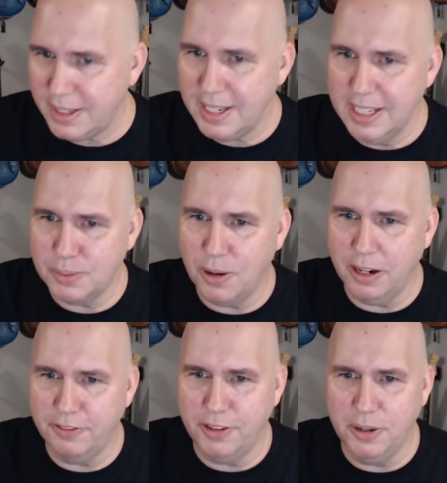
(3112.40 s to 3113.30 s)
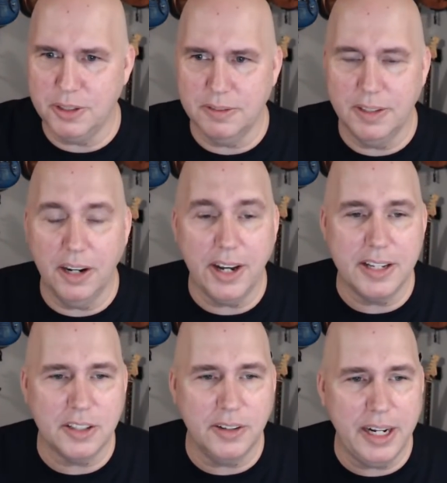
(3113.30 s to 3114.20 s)
It's water, folks. Okay,
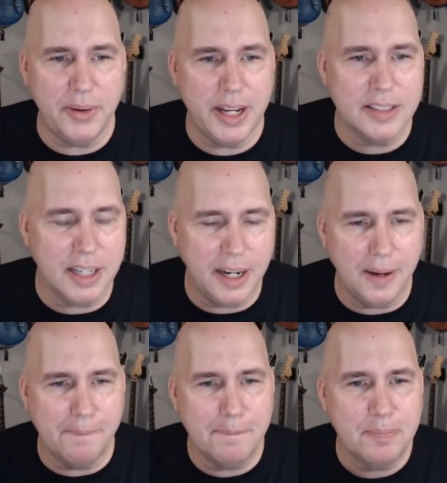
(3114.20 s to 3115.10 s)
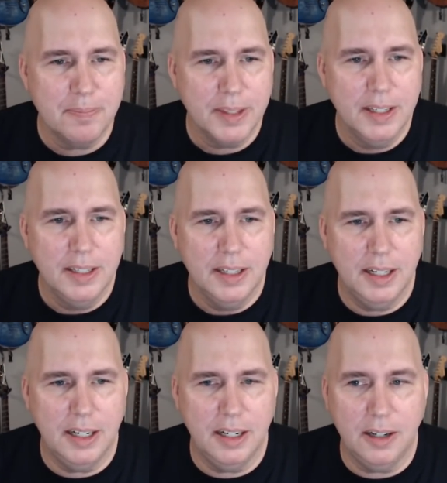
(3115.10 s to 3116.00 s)
so anyways, um,
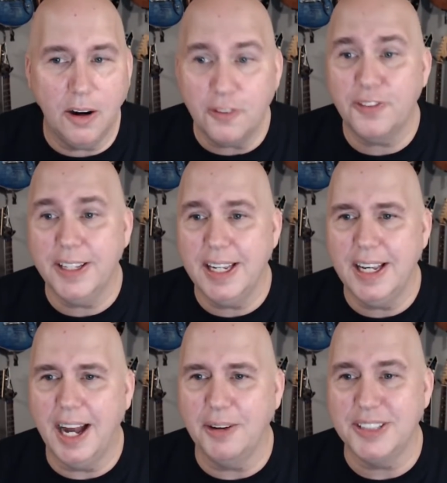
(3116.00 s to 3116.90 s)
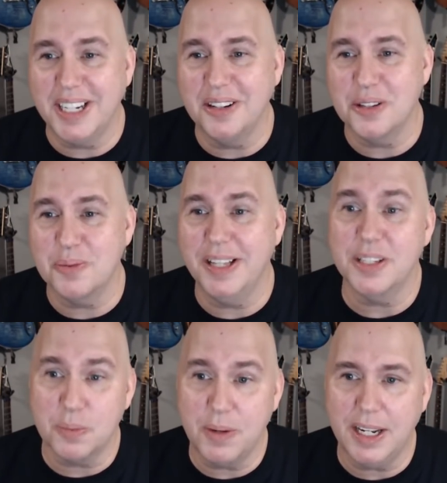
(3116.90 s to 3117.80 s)
uh, hopefully I will take another swing
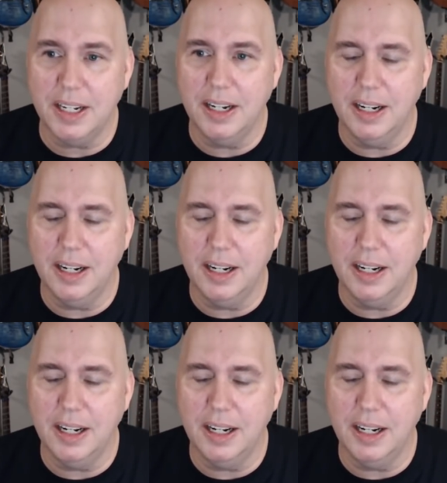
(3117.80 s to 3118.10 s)
this week.